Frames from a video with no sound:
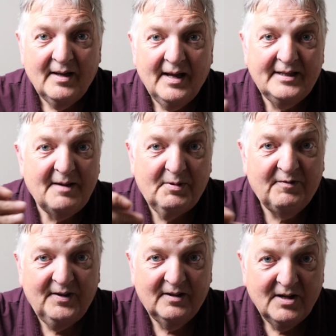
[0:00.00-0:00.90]
uh, depth of
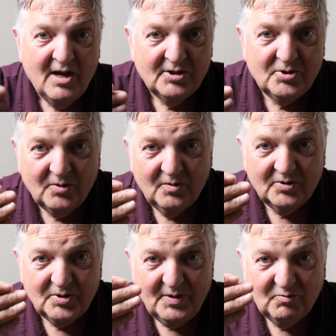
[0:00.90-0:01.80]
field. So
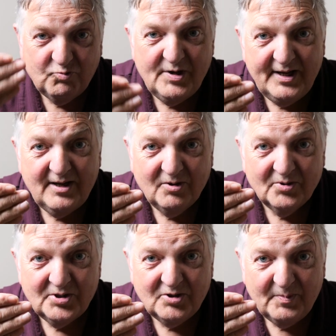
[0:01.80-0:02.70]
something really
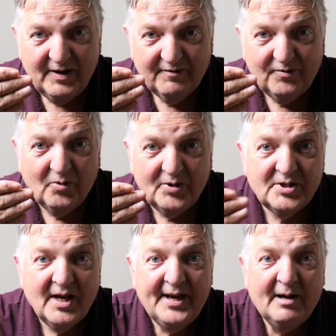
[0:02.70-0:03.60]
close is going to be in
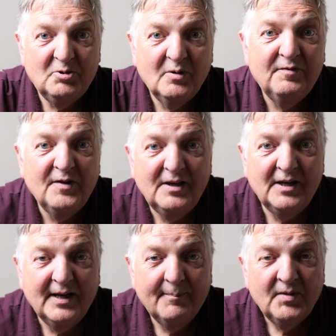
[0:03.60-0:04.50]
focus and out to
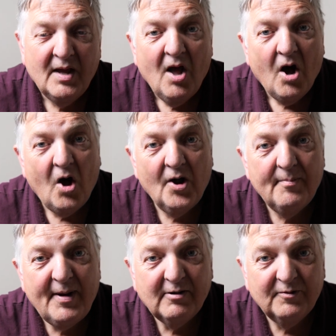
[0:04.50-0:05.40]
infinity.
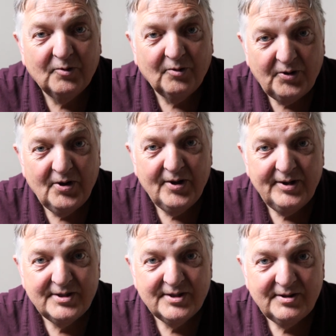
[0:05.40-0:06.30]
On micro four
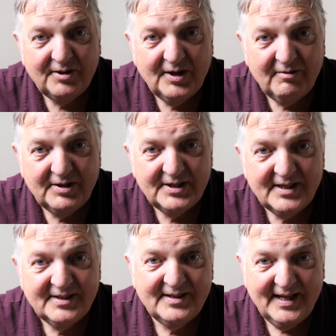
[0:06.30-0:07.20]
thirds, the theory
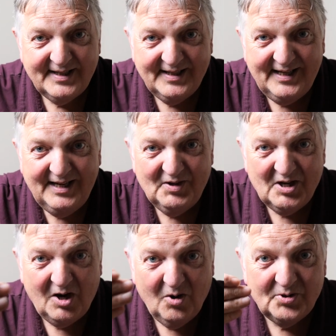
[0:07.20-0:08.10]
says that even
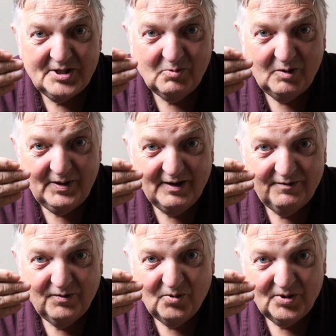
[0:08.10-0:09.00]
closer will be in
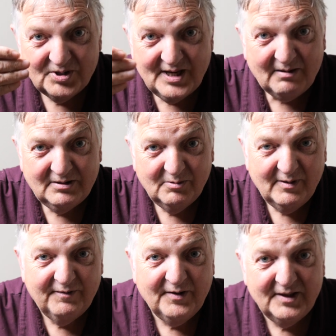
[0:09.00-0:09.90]
focus out to
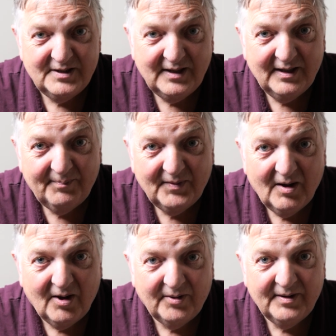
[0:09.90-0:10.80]
infinity
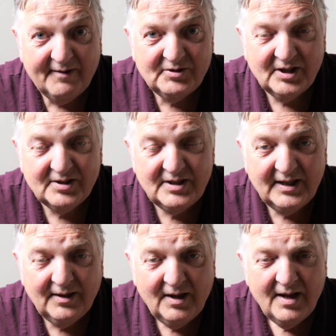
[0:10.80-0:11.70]
on f16.